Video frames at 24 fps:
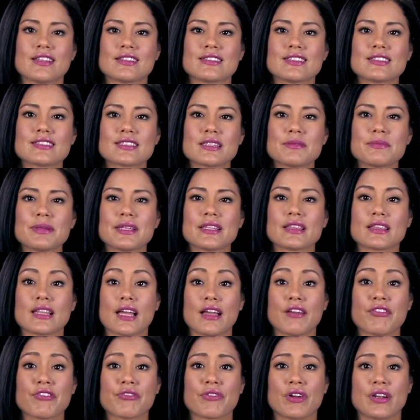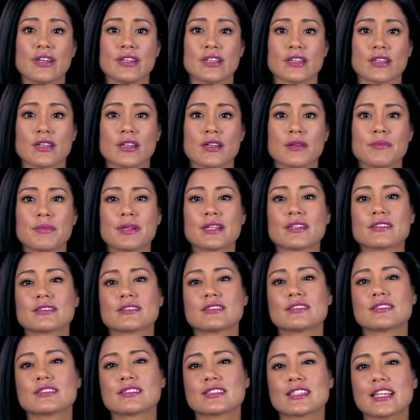This can be life-threatening because
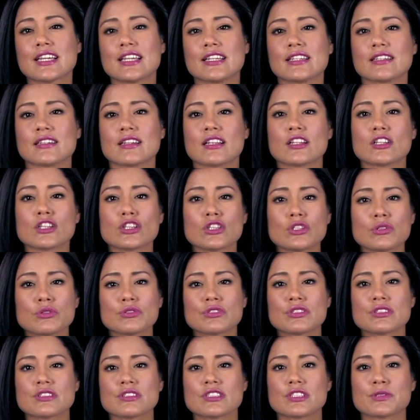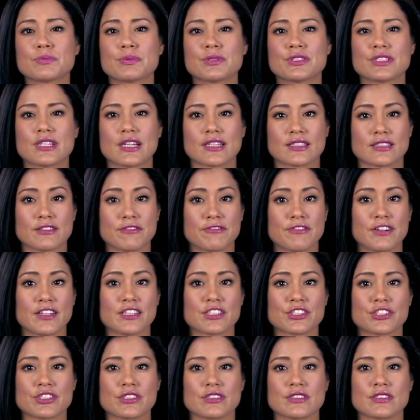the skin loses its protective
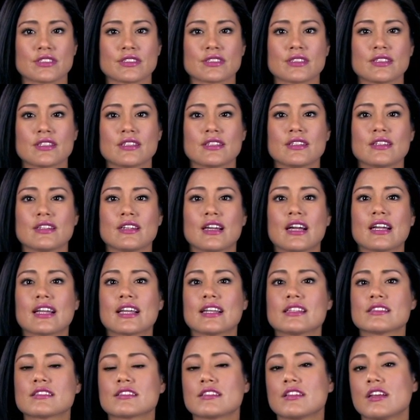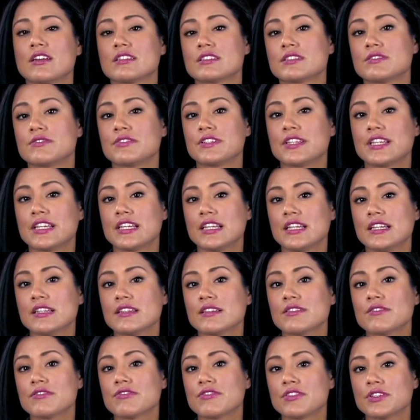functions against loss of heat
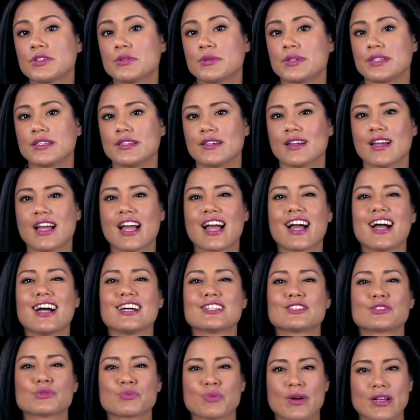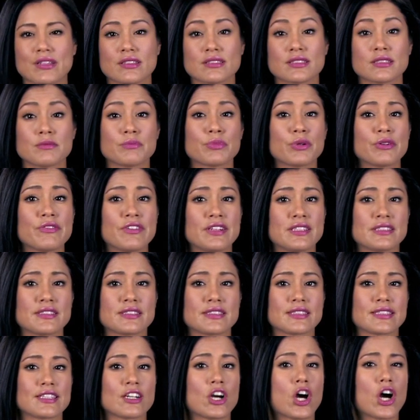and fluid, as well as in
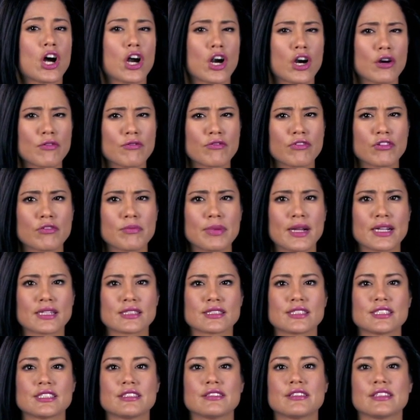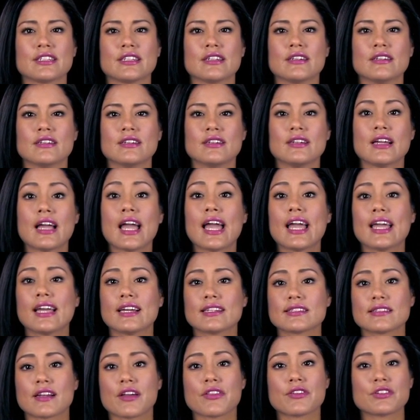preventing harmful bacteria
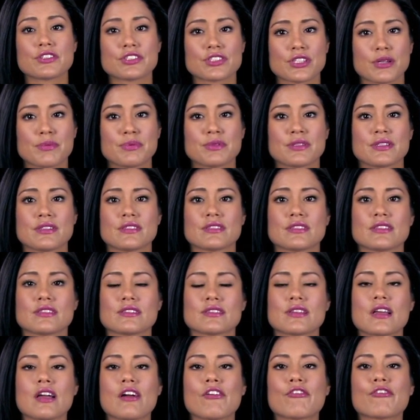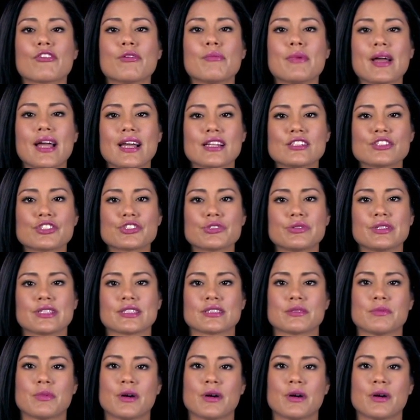and other substances from entering the